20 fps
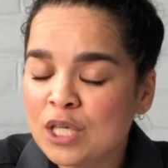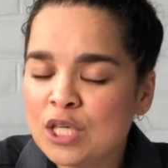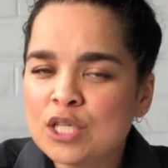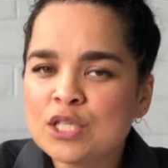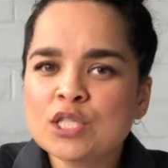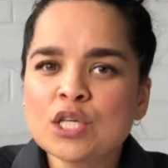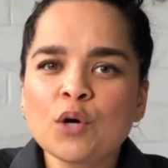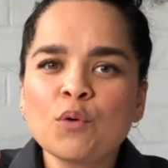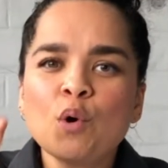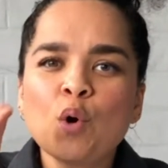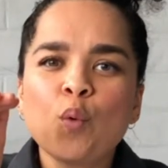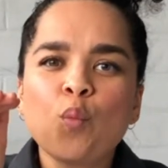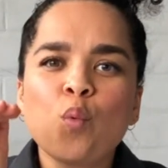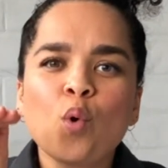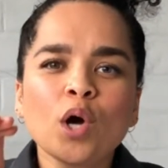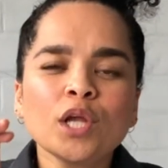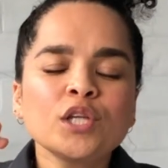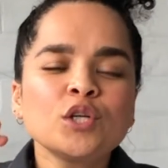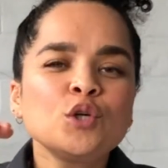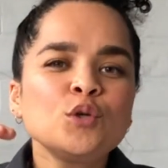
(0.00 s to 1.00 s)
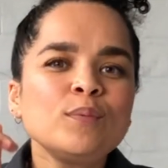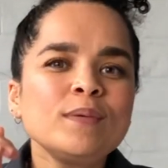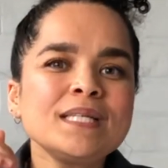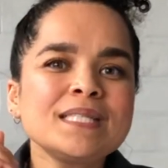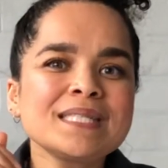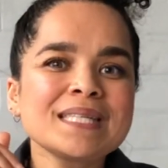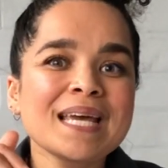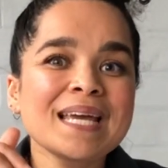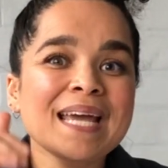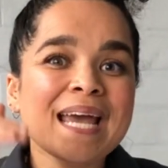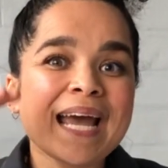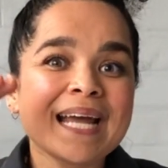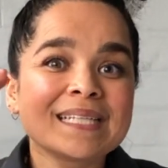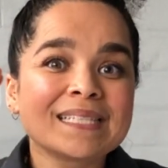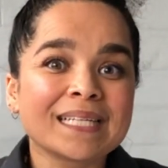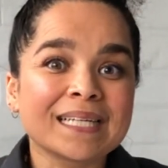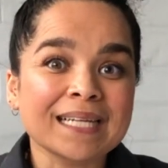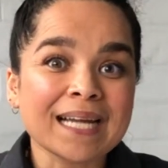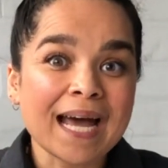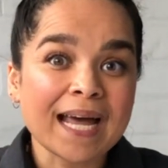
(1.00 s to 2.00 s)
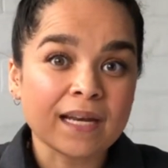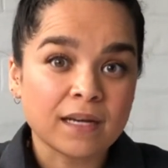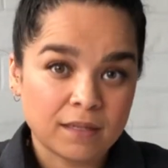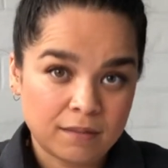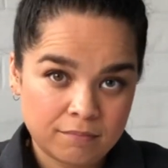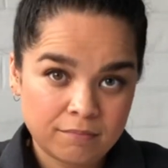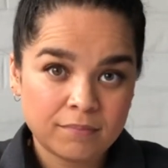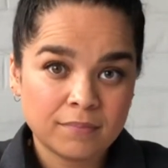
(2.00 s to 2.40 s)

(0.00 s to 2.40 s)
So what could we say at run?